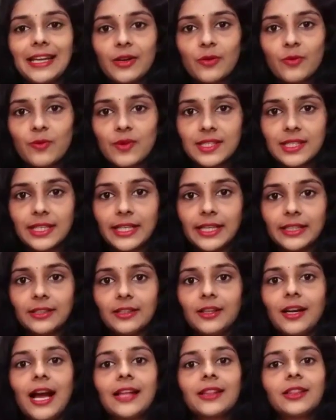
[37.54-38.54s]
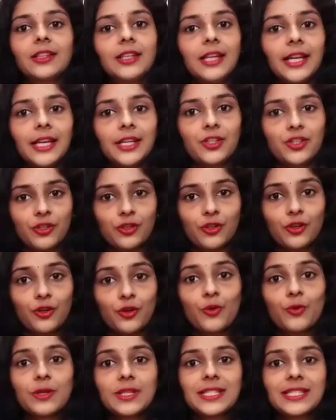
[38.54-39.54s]
invigilator and the lecturer
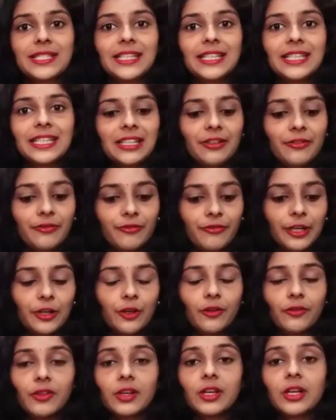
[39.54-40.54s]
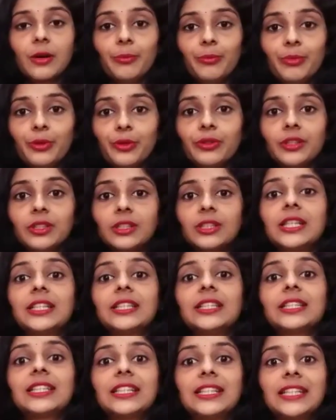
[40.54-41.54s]
who is sitting in front of the computer
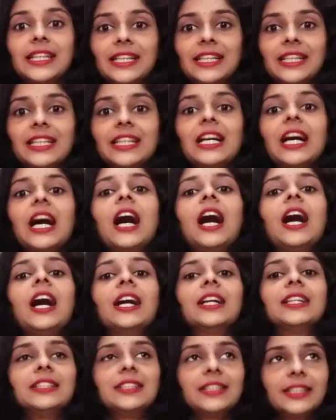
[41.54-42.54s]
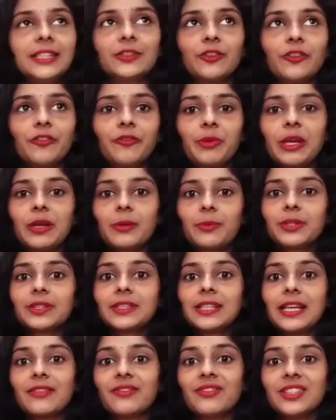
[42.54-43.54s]
and correcting hundreds of
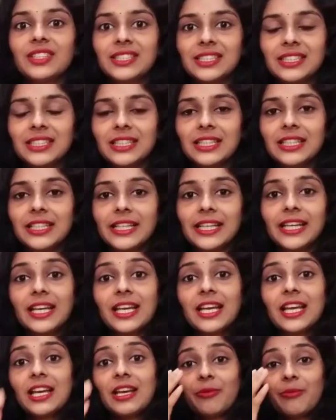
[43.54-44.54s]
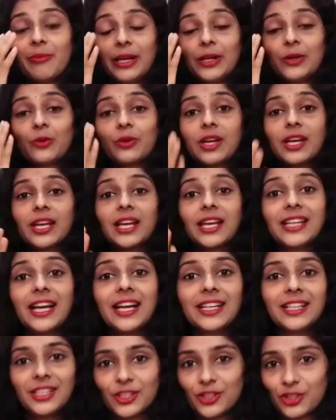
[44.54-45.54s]
papers every single day by looking at
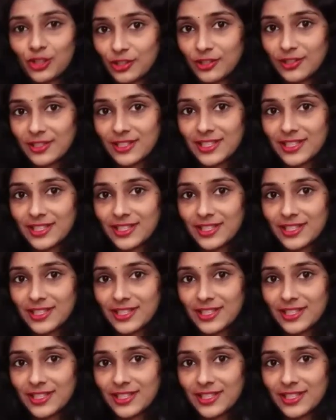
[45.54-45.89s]
that digital